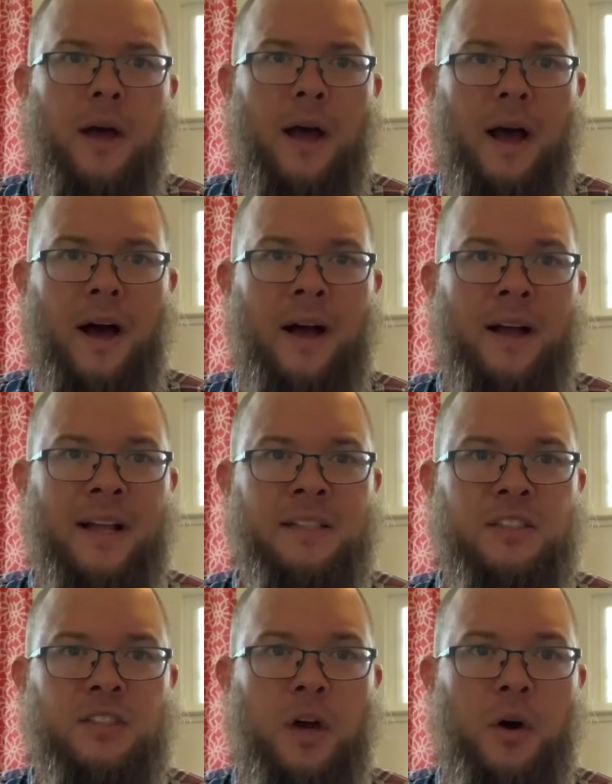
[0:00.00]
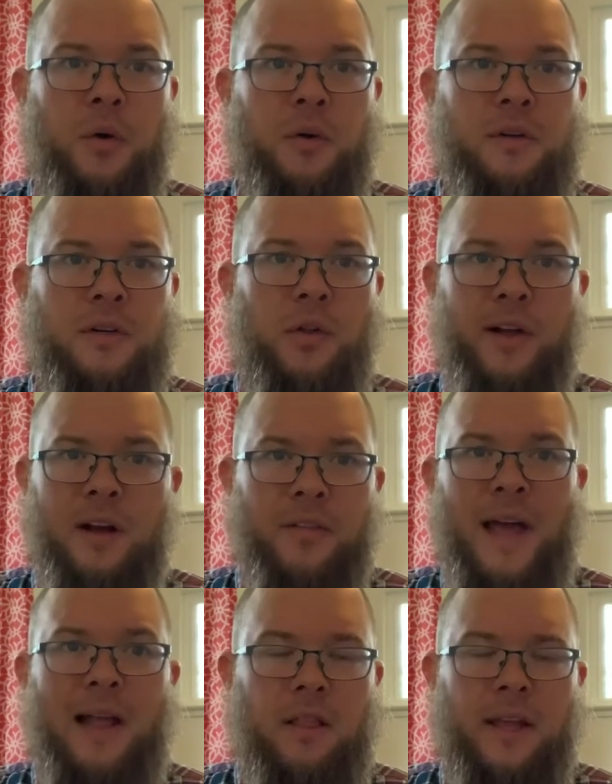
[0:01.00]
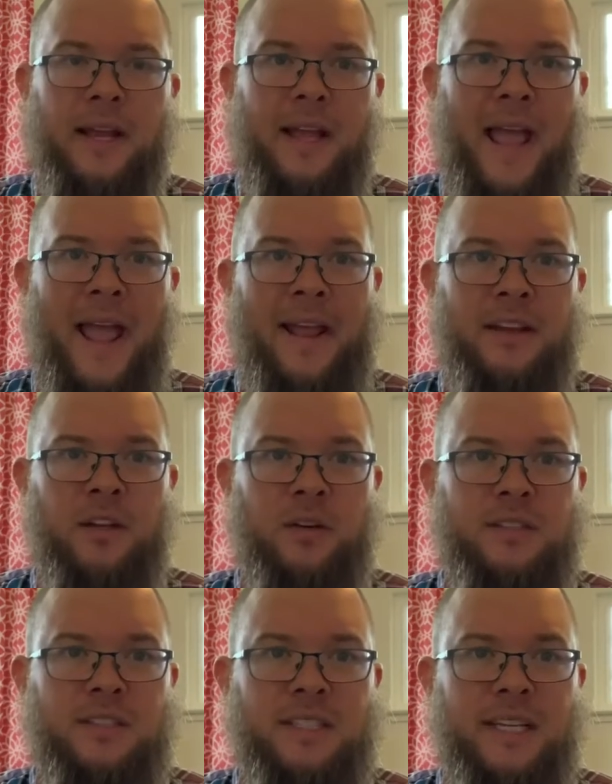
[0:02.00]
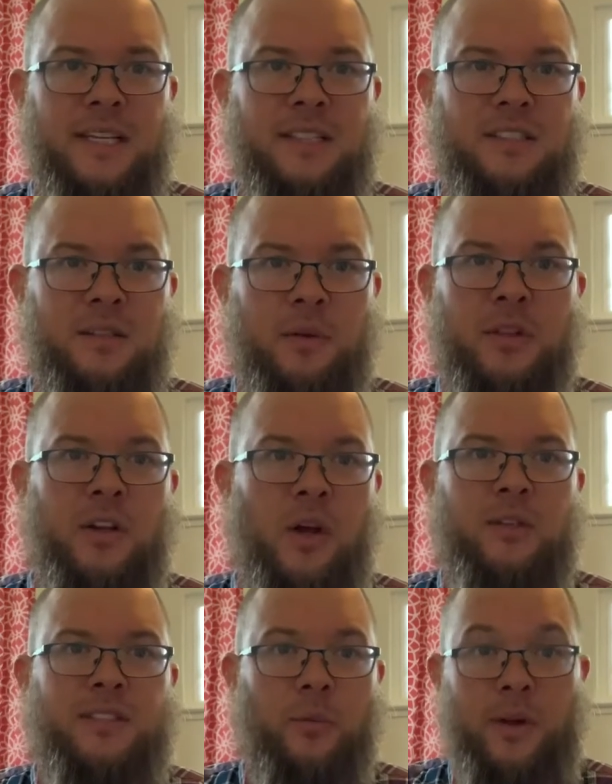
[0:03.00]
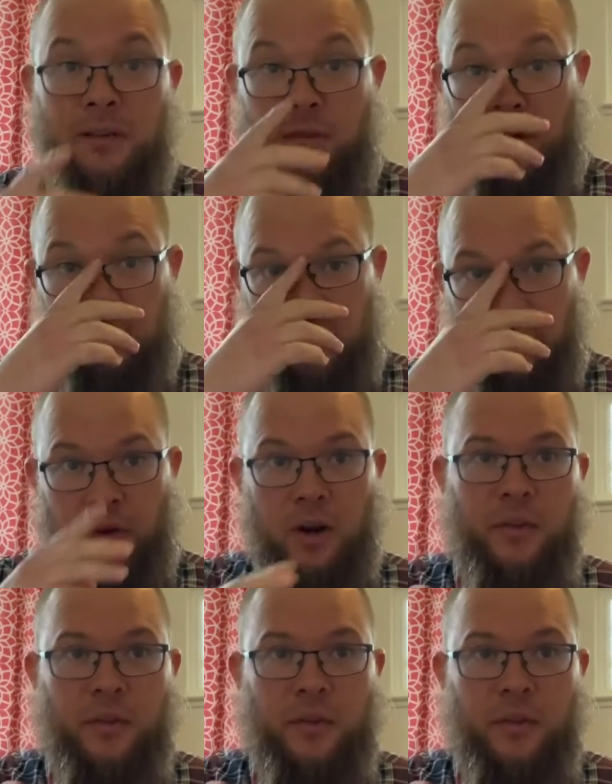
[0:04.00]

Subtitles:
And so click on that link and you'll see some of the notes that we have learned so far.